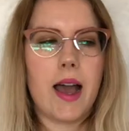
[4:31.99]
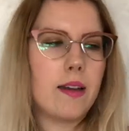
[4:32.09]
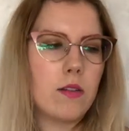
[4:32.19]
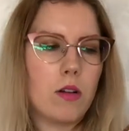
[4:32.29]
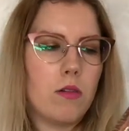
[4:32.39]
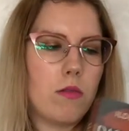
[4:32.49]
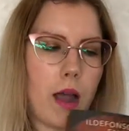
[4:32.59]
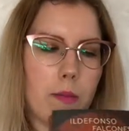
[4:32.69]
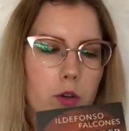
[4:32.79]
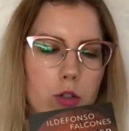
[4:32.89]
I don't know,
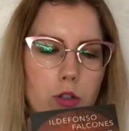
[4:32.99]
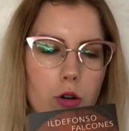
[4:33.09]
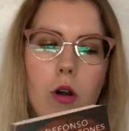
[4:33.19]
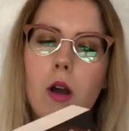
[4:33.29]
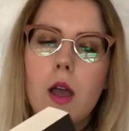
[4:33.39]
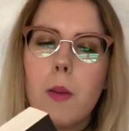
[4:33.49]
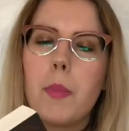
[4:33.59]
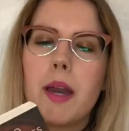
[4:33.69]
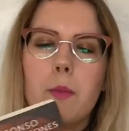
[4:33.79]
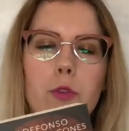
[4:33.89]
I'm not sure,
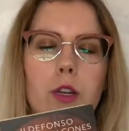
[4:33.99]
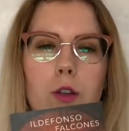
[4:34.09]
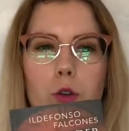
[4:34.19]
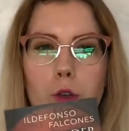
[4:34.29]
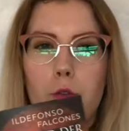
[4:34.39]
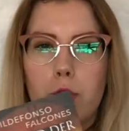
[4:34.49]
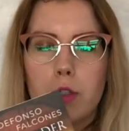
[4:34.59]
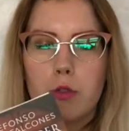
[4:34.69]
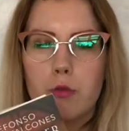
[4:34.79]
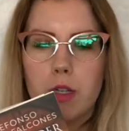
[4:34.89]
but I'm really looking
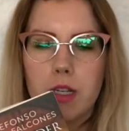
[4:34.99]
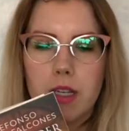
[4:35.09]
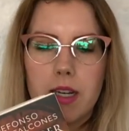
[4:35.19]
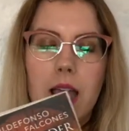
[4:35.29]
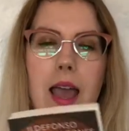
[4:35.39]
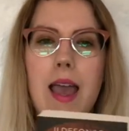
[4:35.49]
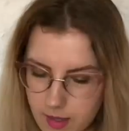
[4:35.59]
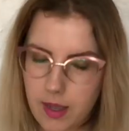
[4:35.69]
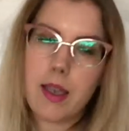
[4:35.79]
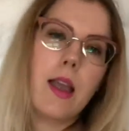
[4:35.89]
forward to reading it.
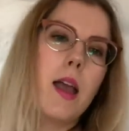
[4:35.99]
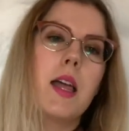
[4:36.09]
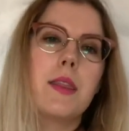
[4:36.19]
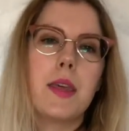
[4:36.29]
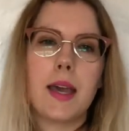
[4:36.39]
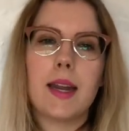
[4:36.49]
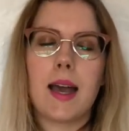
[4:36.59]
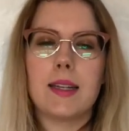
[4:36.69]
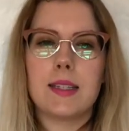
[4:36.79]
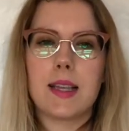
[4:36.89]
Then
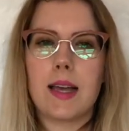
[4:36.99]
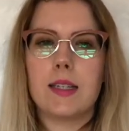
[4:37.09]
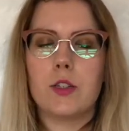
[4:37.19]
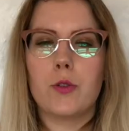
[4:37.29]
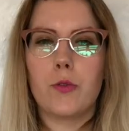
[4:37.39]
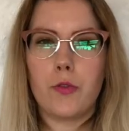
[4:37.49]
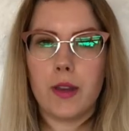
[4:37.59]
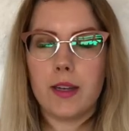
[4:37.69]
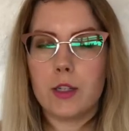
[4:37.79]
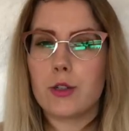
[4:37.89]
I decided to
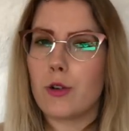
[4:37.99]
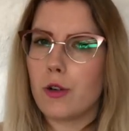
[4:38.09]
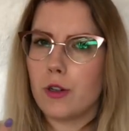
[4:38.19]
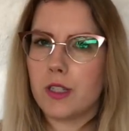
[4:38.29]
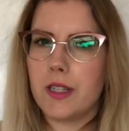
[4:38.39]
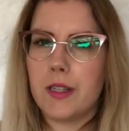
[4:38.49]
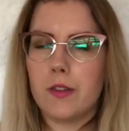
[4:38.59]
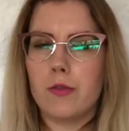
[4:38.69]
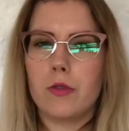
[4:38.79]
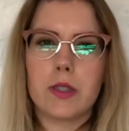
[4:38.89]
finish or
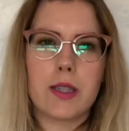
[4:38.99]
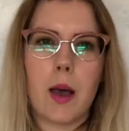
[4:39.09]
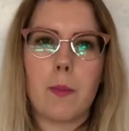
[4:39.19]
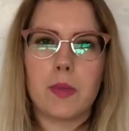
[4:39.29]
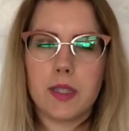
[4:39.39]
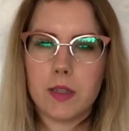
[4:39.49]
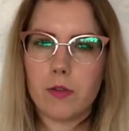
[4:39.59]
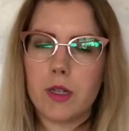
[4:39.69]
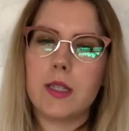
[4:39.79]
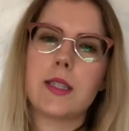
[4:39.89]
continue some
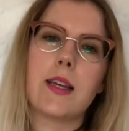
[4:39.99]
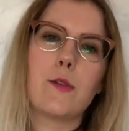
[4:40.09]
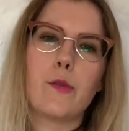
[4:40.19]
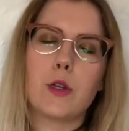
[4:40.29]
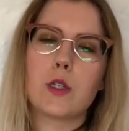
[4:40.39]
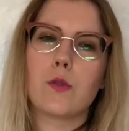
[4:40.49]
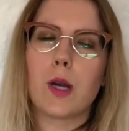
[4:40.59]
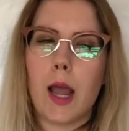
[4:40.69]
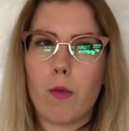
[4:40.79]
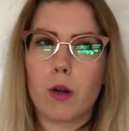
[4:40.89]
series, and the first
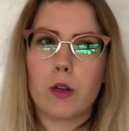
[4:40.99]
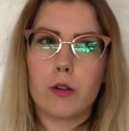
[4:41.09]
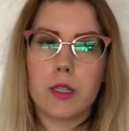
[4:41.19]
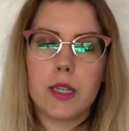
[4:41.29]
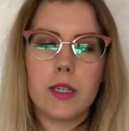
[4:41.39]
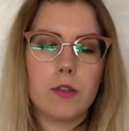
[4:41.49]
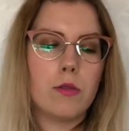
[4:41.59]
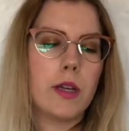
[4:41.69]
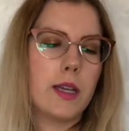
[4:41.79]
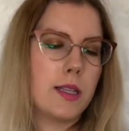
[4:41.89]
one I want to
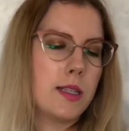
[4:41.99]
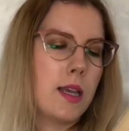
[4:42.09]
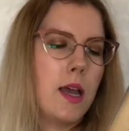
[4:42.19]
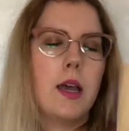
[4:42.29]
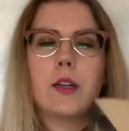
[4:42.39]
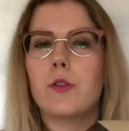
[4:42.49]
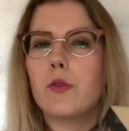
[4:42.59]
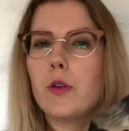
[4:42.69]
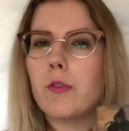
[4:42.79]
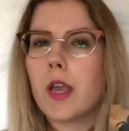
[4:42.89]
continue is The
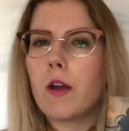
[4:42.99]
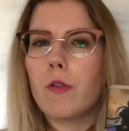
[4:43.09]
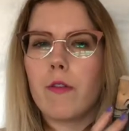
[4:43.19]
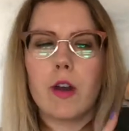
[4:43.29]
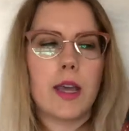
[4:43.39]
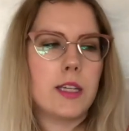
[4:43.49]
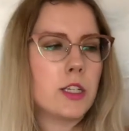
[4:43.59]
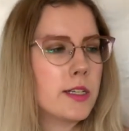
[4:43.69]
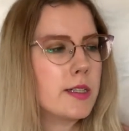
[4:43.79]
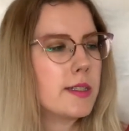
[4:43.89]
Riria
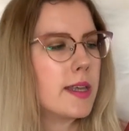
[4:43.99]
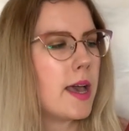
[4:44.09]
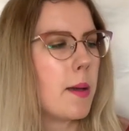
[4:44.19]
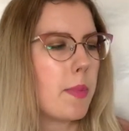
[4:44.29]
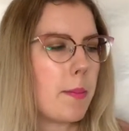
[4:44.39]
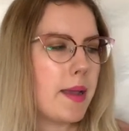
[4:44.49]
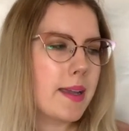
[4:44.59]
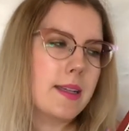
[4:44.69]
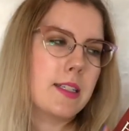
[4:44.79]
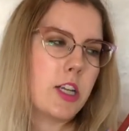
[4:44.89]
Revelations by
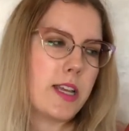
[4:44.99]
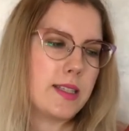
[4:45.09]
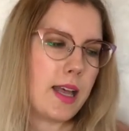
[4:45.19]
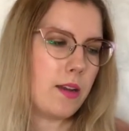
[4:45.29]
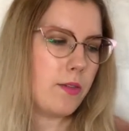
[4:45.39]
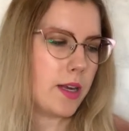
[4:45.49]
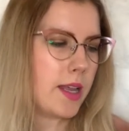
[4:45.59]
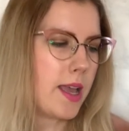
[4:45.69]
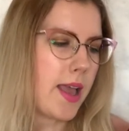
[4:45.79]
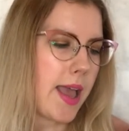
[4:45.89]
Michael J.
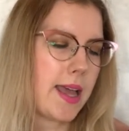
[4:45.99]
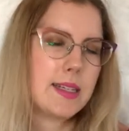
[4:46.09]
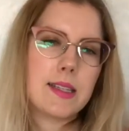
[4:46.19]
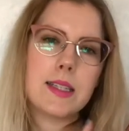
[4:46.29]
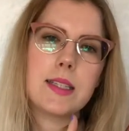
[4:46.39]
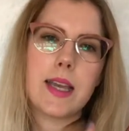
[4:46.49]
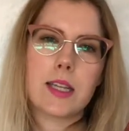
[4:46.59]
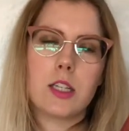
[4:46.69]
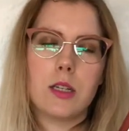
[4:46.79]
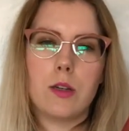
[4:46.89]
Sullivan. And this is
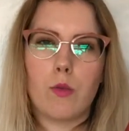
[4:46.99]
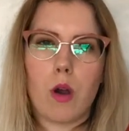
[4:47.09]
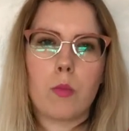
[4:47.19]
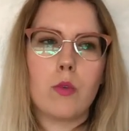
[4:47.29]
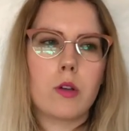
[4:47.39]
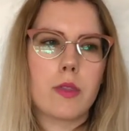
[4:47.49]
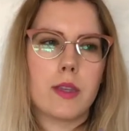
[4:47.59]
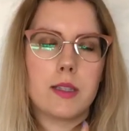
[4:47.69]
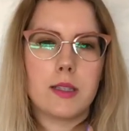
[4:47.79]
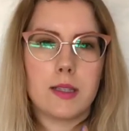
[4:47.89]
actually the wrong book.
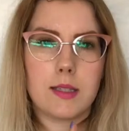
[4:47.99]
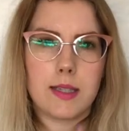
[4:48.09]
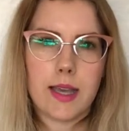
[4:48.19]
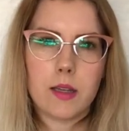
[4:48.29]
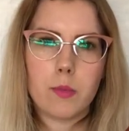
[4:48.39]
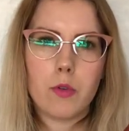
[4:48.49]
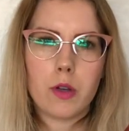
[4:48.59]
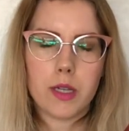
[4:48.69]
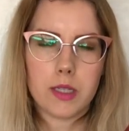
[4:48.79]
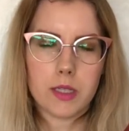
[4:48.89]
This is the second
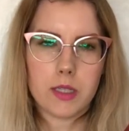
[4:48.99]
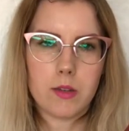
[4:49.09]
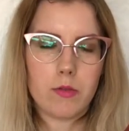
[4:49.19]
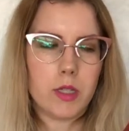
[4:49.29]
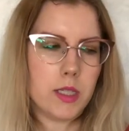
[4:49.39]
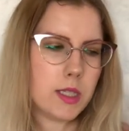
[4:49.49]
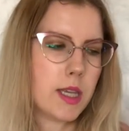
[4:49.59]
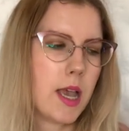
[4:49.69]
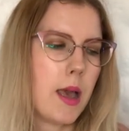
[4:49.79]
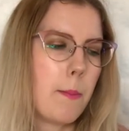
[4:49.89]
book in the
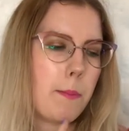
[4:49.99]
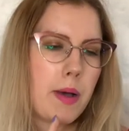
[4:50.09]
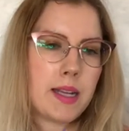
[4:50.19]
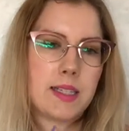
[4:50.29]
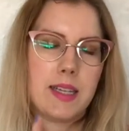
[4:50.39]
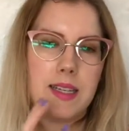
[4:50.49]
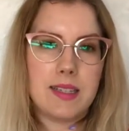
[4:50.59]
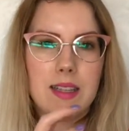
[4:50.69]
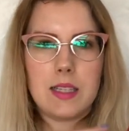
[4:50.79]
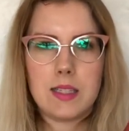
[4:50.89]
series, but
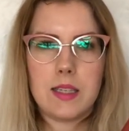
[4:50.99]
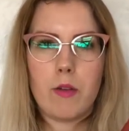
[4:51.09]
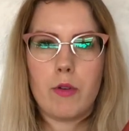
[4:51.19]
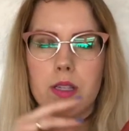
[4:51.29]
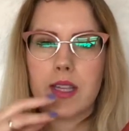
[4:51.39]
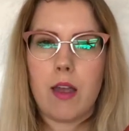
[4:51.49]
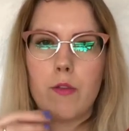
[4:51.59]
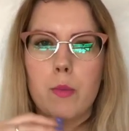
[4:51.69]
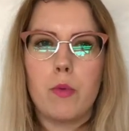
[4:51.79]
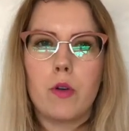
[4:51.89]
in this series
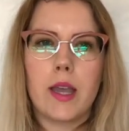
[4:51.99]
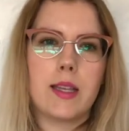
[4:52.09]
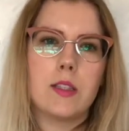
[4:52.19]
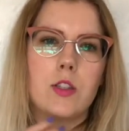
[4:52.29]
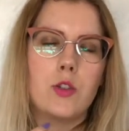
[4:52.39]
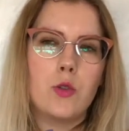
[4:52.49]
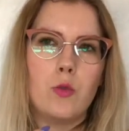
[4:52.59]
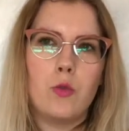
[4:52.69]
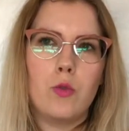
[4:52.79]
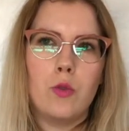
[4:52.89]
every book has
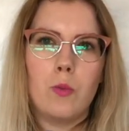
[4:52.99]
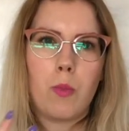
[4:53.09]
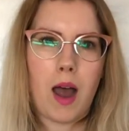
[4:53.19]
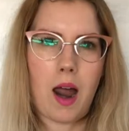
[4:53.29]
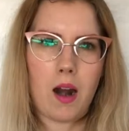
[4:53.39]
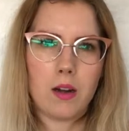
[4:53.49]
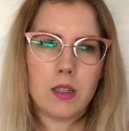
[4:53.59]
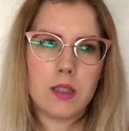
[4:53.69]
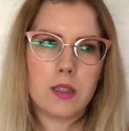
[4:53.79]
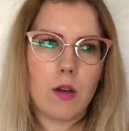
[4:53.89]
two
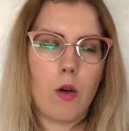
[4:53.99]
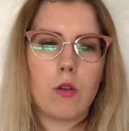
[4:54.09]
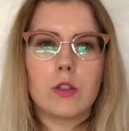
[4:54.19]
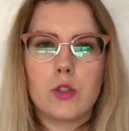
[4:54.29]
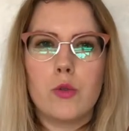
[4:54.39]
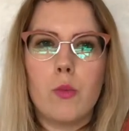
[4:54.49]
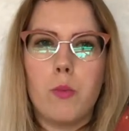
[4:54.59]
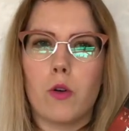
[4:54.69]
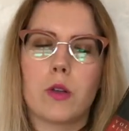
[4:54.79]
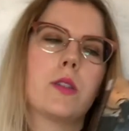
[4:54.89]
parts or two
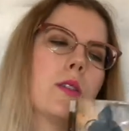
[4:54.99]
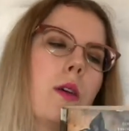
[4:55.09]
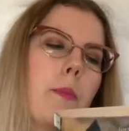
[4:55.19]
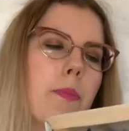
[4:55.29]
books.